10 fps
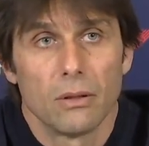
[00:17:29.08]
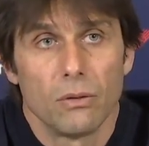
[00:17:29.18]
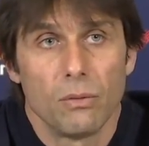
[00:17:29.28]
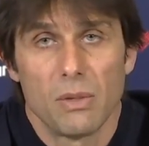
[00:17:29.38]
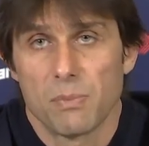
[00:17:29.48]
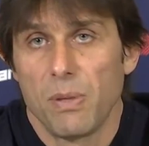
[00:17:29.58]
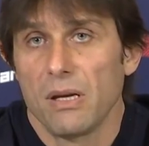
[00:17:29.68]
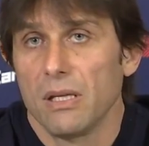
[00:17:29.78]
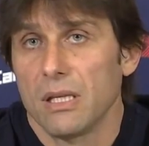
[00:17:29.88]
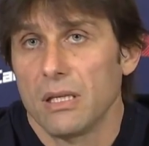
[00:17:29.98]
we must pay
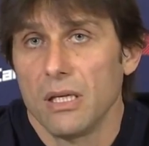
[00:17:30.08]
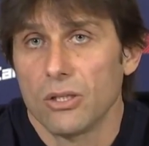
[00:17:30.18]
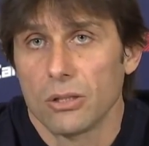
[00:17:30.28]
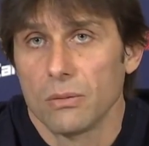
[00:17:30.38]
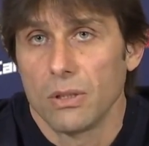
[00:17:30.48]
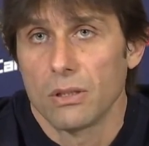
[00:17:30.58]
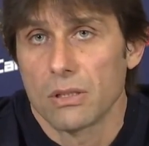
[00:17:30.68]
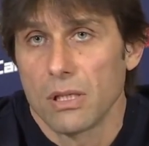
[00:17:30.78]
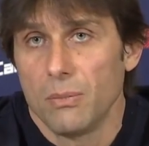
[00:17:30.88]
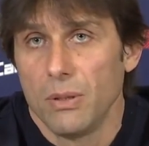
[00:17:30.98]
great attention, because
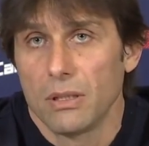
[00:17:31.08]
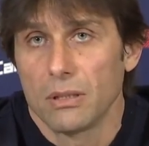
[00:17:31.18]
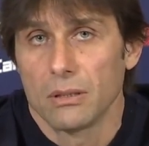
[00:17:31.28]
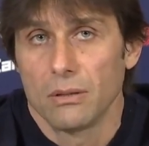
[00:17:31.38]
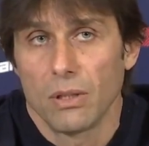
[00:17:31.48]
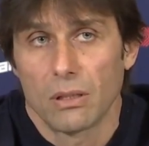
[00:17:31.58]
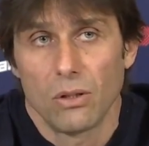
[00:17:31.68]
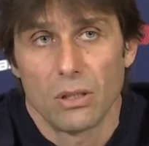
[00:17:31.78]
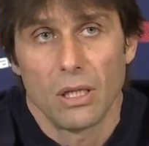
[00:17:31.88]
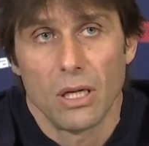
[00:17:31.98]
I repeat, we are
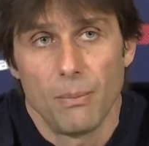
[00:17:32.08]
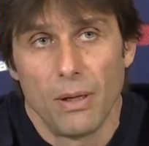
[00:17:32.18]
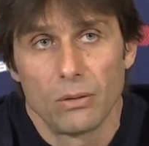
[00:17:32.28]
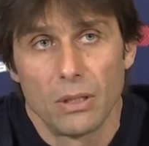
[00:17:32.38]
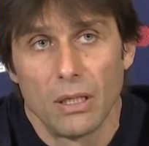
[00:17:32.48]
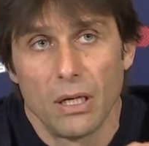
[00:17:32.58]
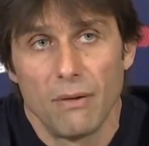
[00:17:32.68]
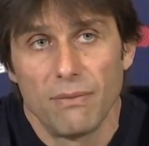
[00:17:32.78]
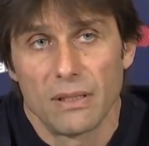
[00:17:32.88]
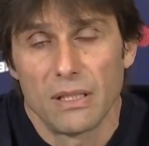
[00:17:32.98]
talking about a
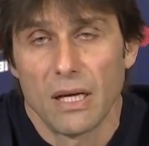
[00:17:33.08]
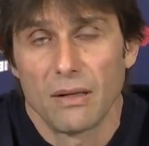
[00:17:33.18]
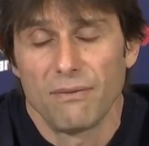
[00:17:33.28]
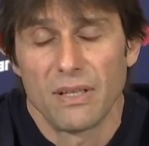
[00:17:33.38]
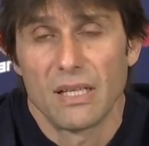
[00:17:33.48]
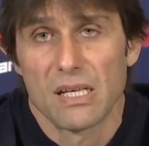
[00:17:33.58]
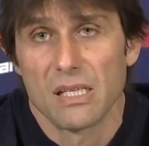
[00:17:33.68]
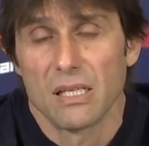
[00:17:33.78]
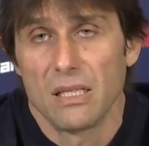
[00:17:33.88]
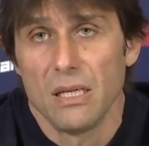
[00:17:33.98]

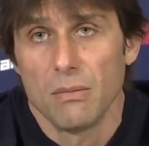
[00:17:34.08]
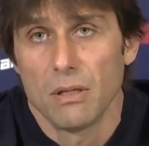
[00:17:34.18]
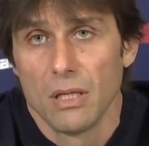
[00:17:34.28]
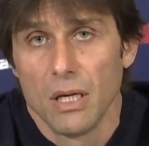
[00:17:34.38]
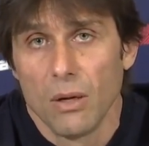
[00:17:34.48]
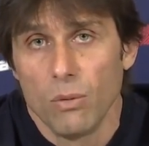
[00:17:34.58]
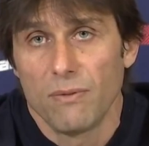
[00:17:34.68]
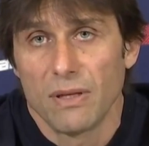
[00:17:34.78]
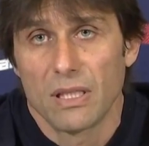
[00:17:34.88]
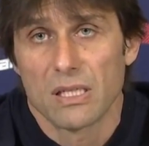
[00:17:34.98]
fantastic team with
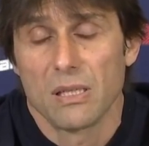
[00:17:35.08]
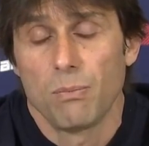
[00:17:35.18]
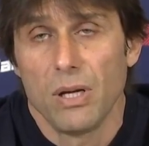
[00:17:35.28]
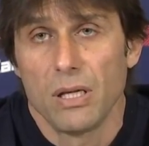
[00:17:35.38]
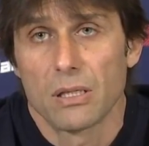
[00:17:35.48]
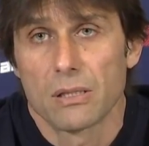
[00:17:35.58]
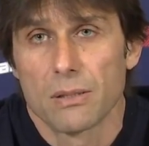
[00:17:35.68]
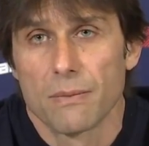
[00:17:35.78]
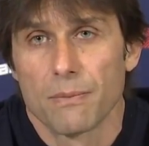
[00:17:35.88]
fantastic players.